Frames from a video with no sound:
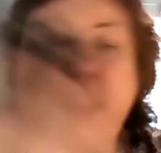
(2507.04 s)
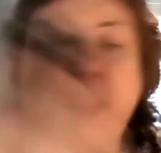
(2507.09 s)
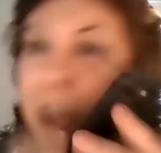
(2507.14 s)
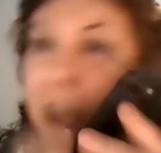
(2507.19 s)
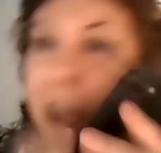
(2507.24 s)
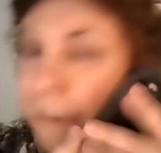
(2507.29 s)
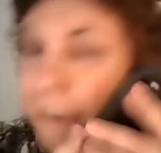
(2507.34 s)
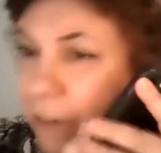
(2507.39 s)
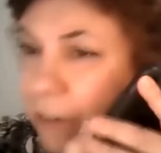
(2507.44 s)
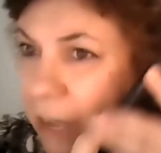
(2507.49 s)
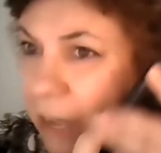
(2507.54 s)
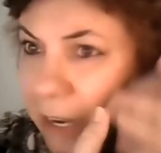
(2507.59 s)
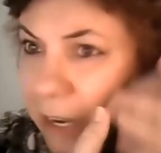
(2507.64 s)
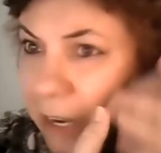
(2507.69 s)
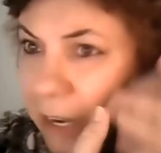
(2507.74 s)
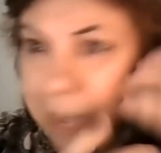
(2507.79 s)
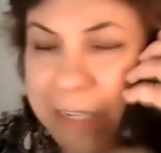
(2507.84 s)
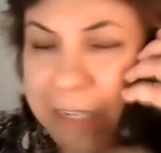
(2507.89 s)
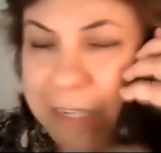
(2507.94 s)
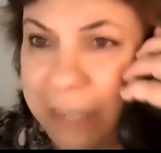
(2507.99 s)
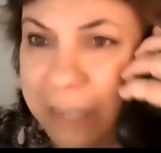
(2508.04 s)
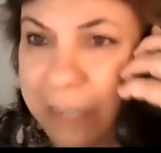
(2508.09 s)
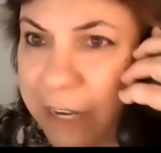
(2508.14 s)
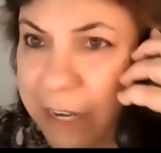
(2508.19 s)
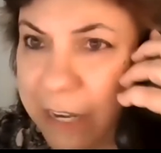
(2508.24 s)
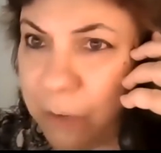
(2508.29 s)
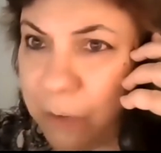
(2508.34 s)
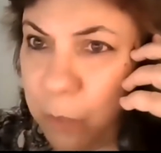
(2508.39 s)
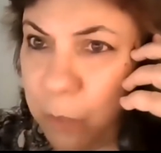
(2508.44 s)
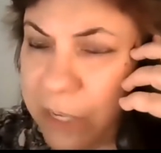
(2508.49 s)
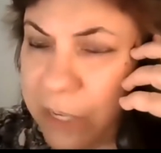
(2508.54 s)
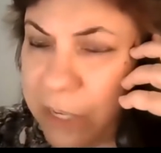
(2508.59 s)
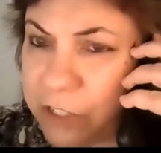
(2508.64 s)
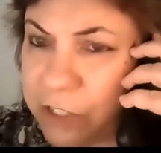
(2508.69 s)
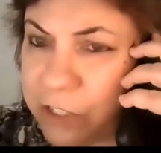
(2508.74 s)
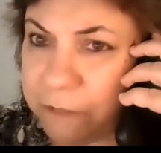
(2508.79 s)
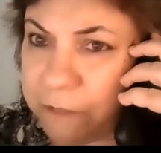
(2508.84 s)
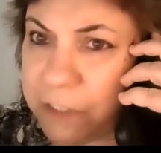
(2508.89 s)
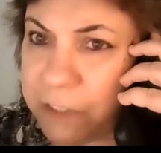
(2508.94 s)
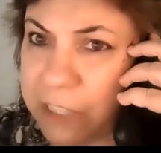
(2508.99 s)
I for, I, I didn't hear. What is your
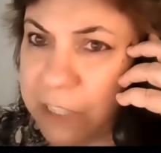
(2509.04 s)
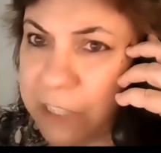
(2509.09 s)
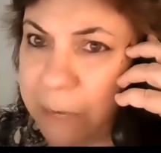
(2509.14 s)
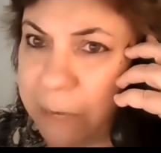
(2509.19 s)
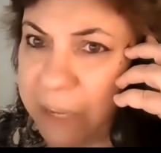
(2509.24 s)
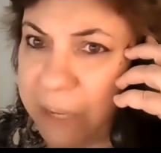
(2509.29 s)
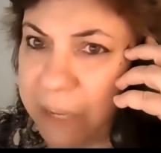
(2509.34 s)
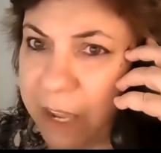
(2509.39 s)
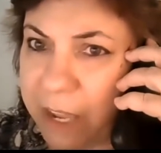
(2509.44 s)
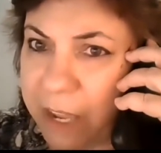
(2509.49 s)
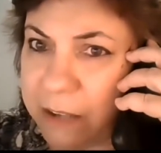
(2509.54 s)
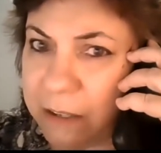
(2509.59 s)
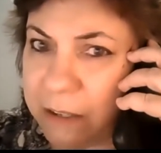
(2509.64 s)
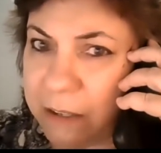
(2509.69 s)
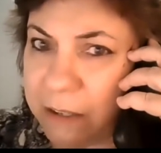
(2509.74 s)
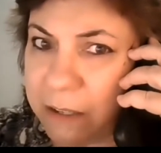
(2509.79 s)
first name again?